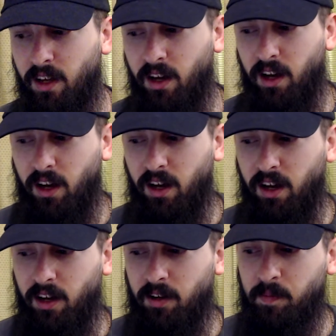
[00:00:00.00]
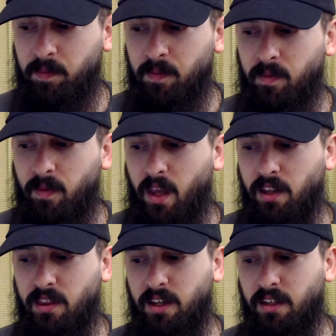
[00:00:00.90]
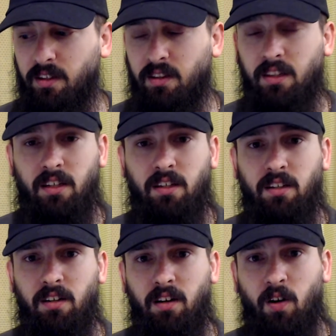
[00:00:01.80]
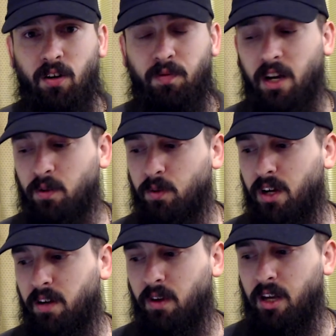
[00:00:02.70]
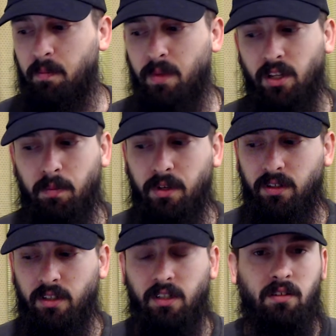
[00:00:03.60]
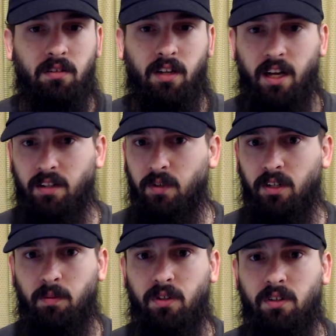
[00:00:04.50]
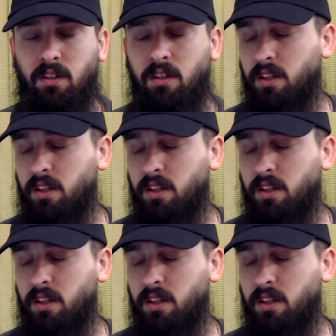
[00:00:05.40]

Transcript: I think the artifact will have a mill ability, an activated ability.